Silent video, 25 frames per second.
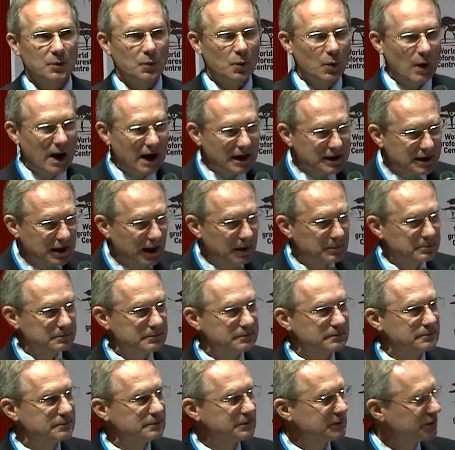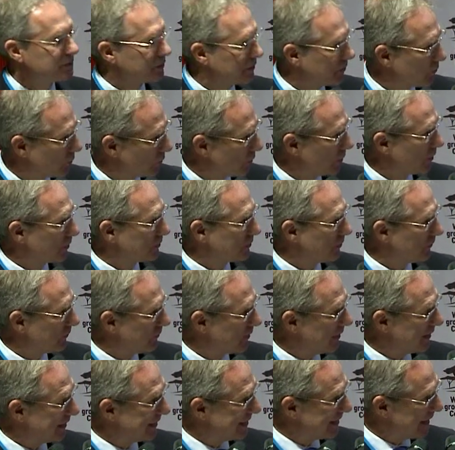Welcome to the world
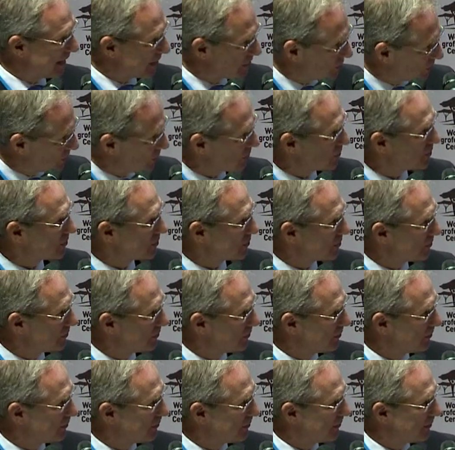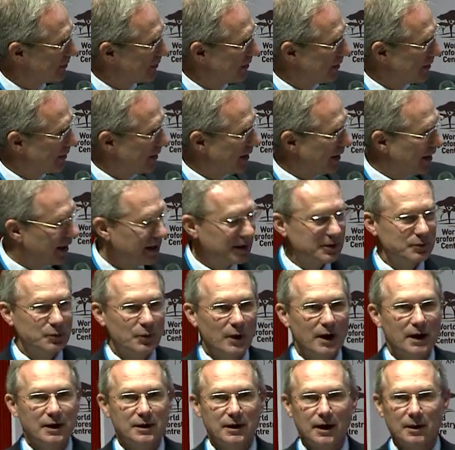of the Nexus.
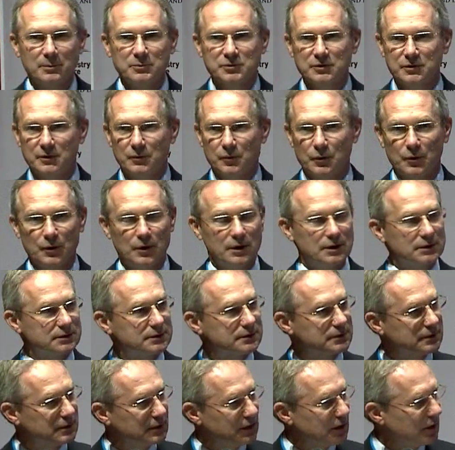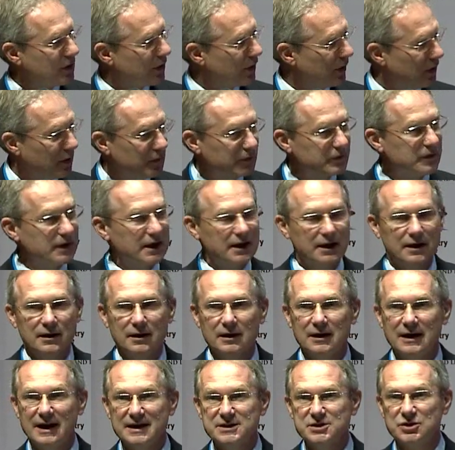Welcome to the world of the
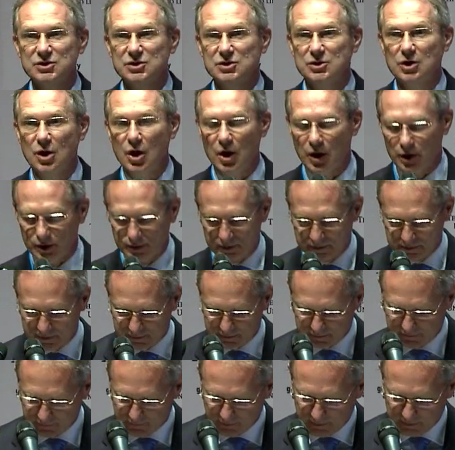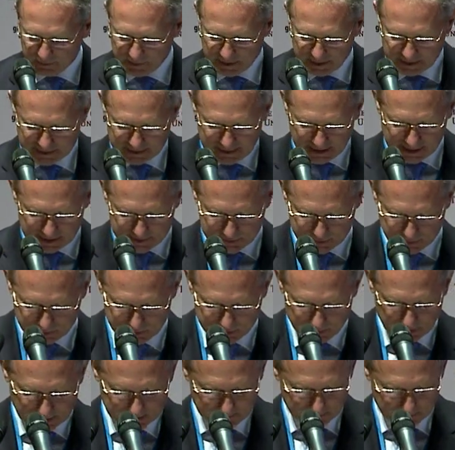lessons learned from the Nexus